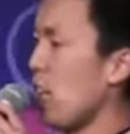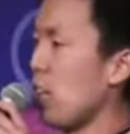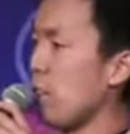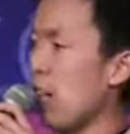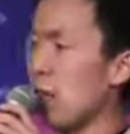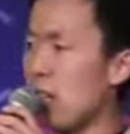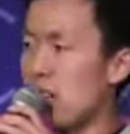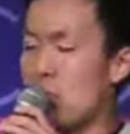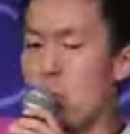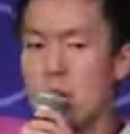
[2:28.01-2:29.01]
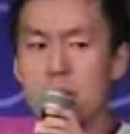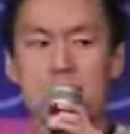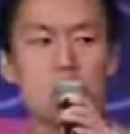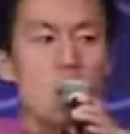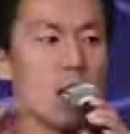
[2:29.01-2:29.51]
and then found out you weren't
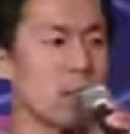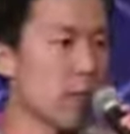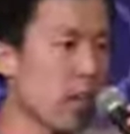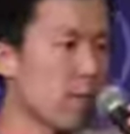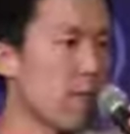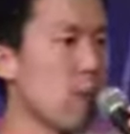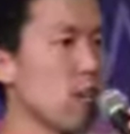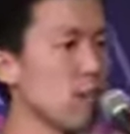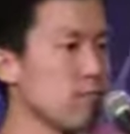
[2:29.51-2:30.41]
qualified for it.